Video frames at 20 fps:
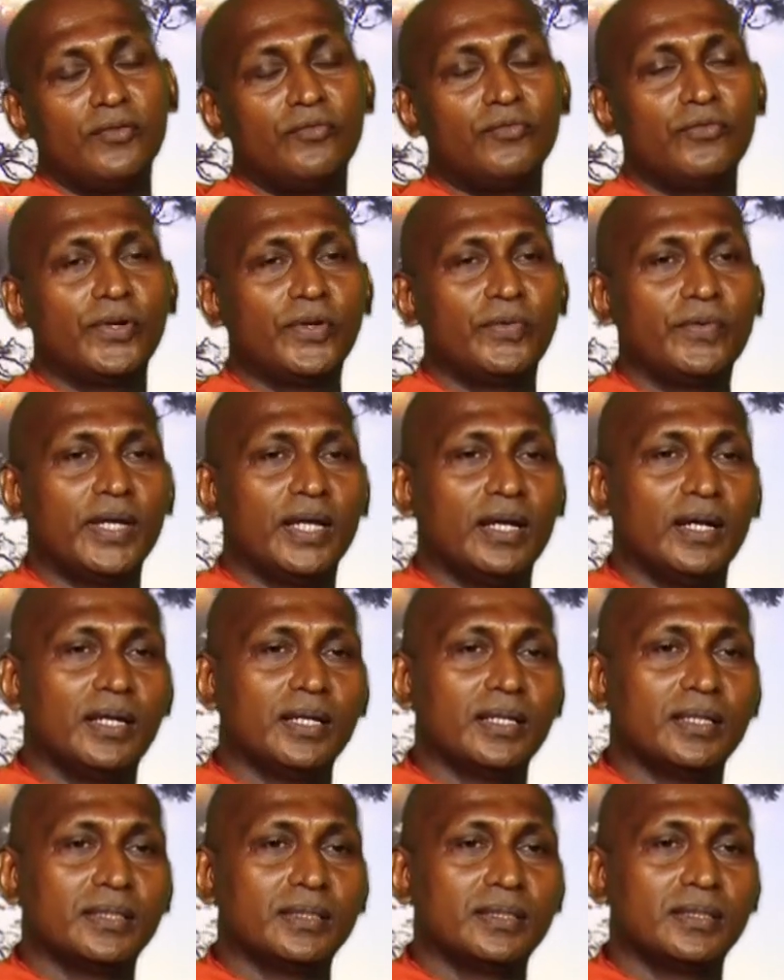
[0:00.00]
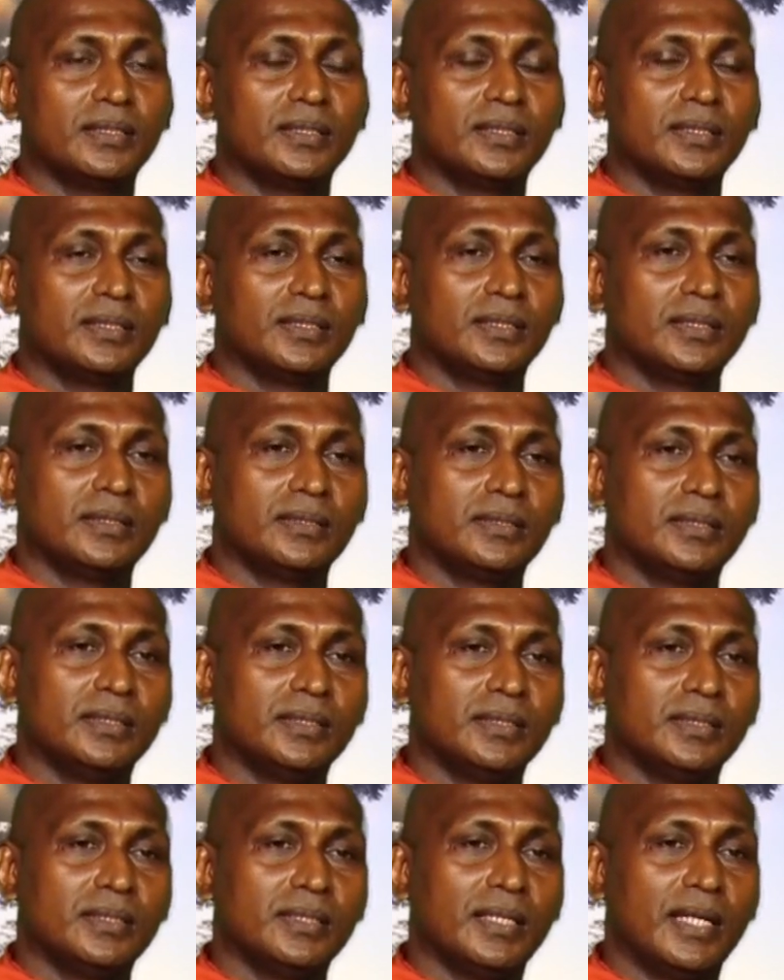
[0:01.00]
everywhere
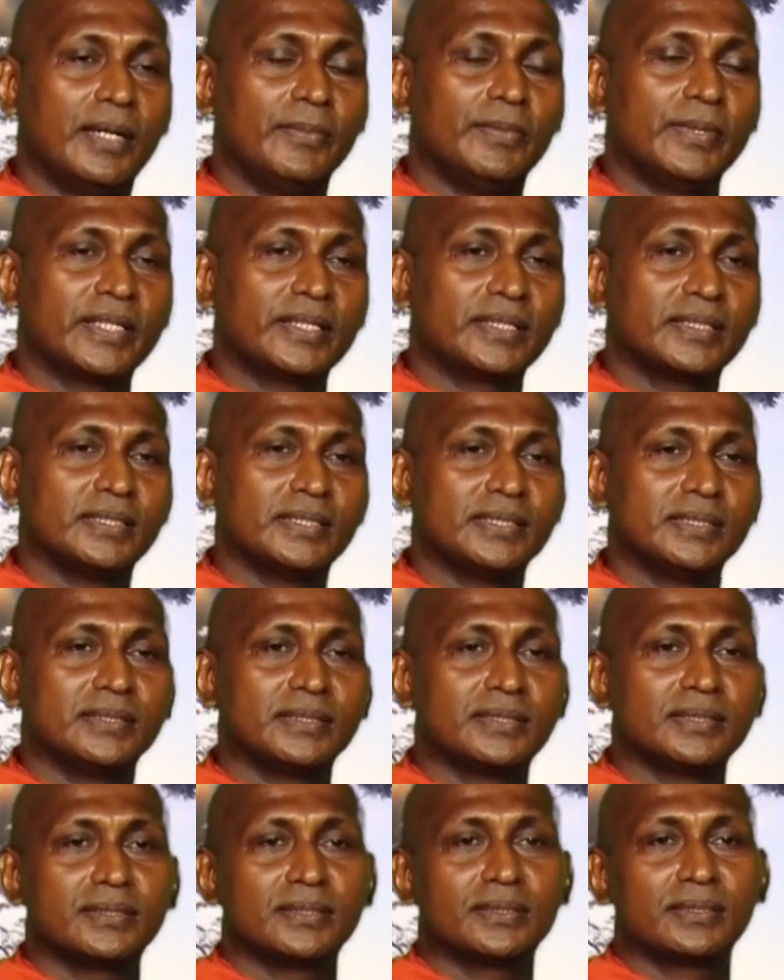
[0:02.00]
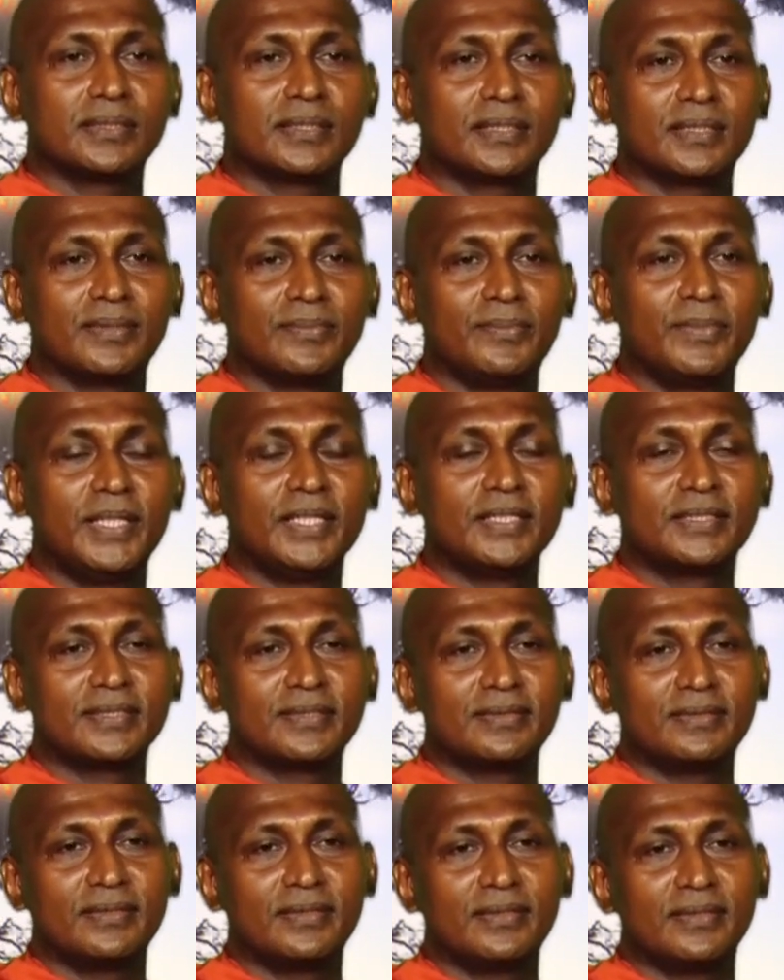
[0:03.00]
the Americans'
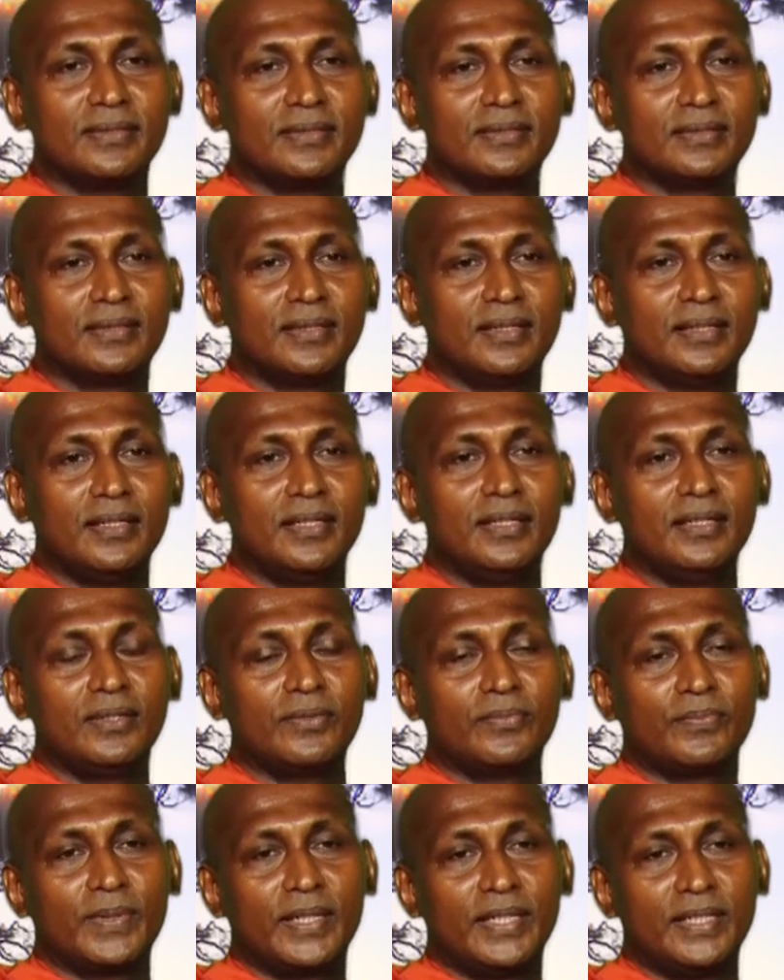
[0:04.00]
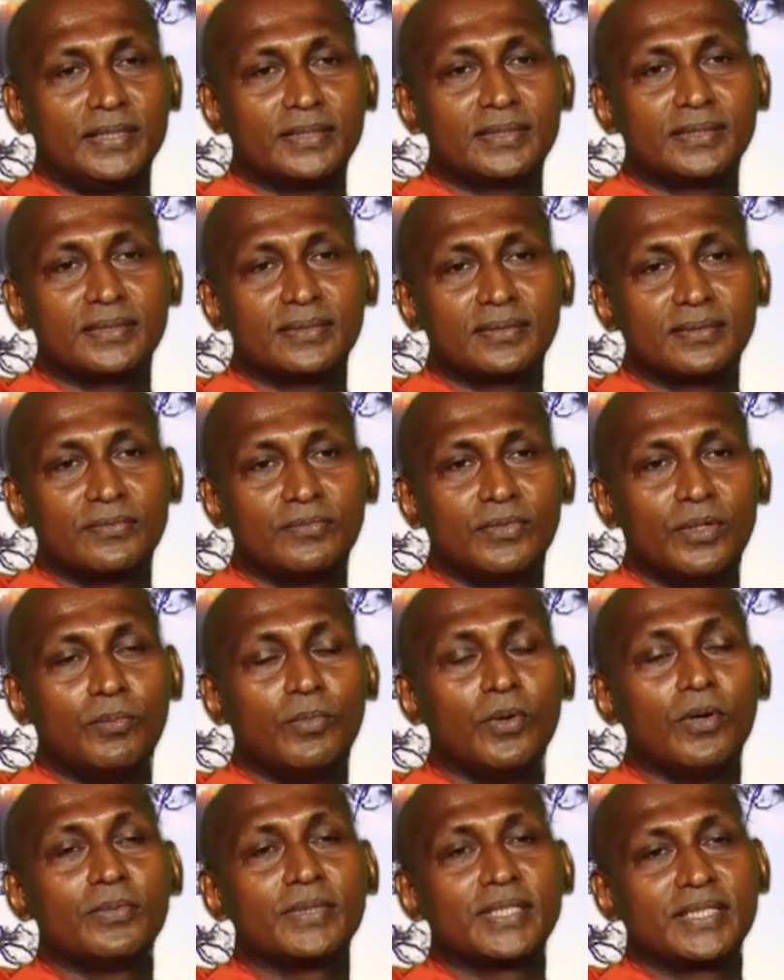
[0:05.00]
military aeroplanes were
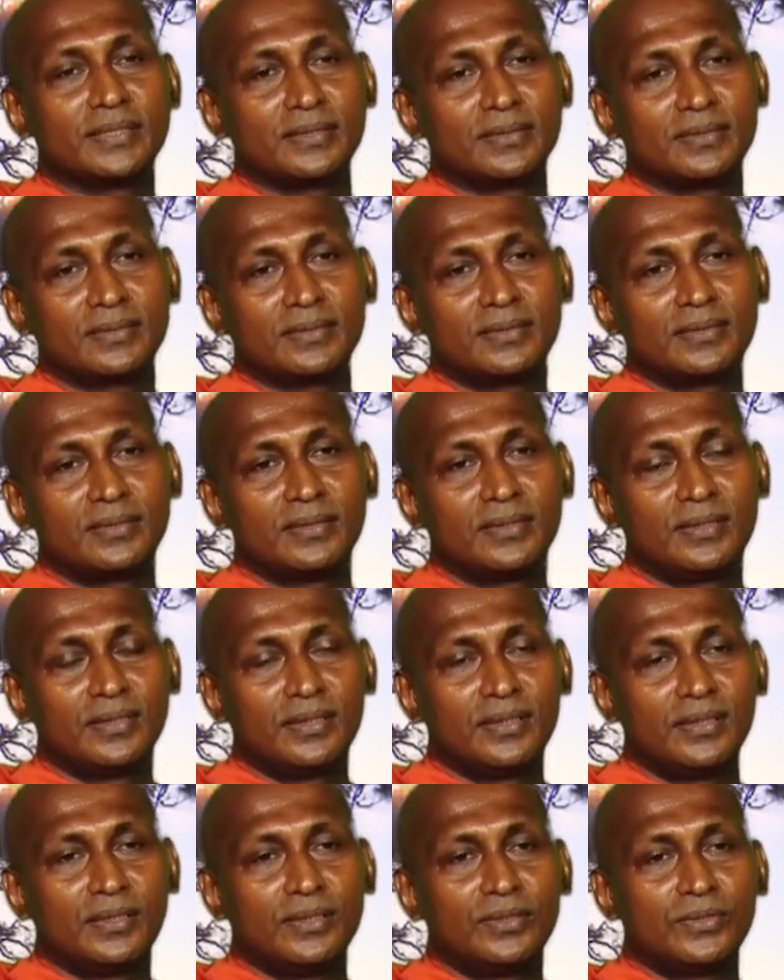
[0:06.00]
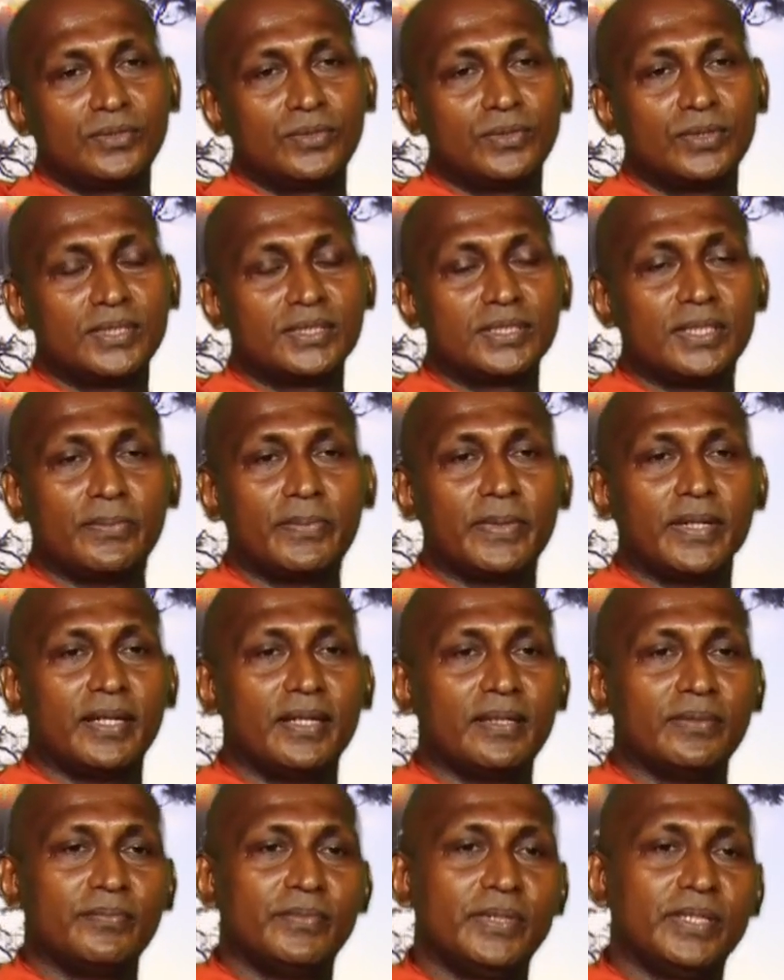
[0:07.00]
bombing to the
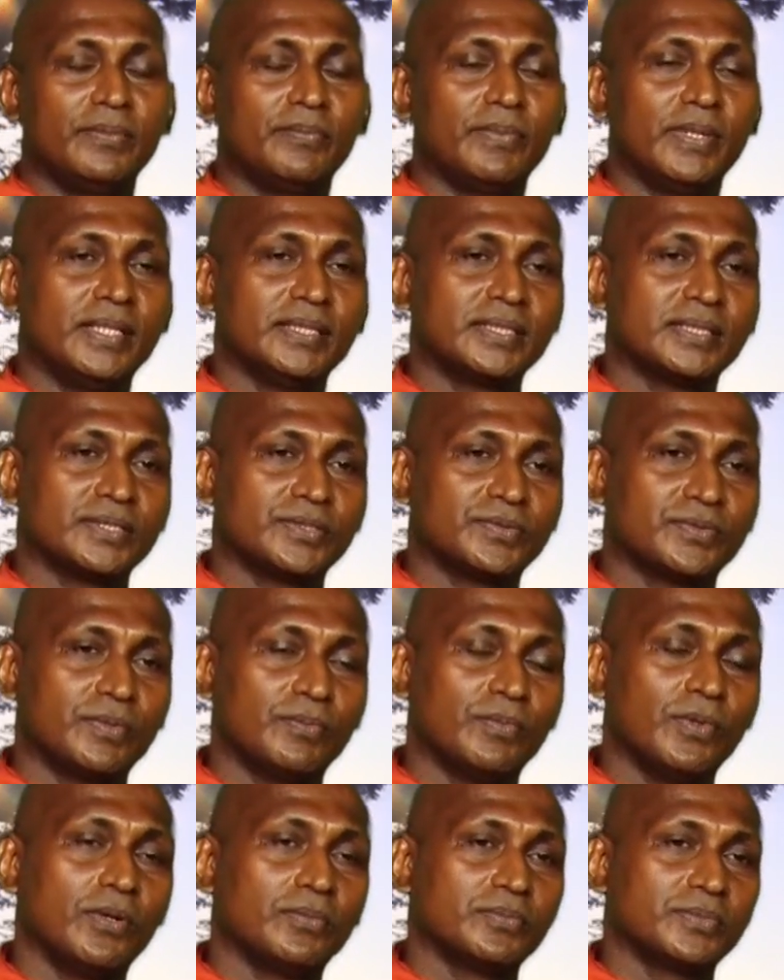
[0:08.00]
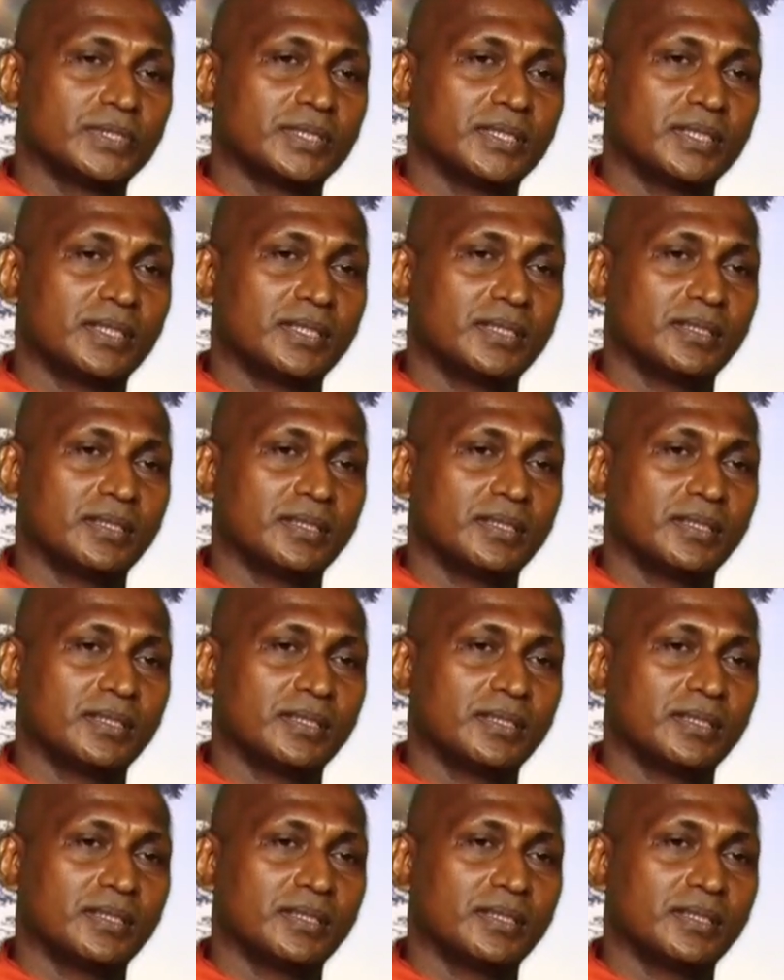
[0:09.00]
Japan. Many places were bombed.